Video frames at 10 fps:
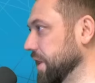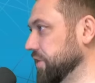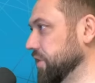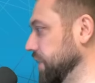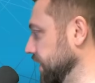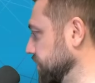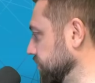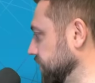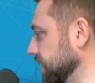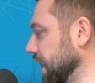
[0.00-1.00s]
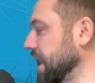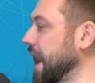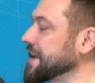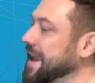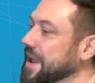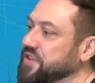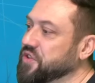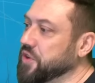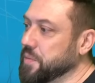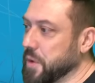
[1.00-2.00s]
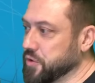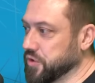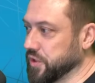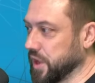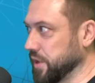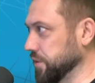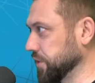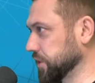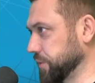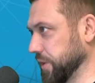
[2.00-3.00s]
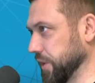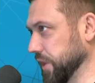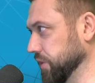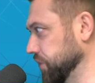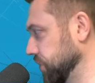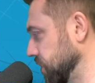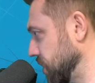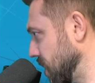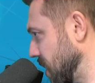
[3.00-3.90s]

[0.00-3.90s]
but it's an interesting, I, I guess it's an emotion that I don't experience.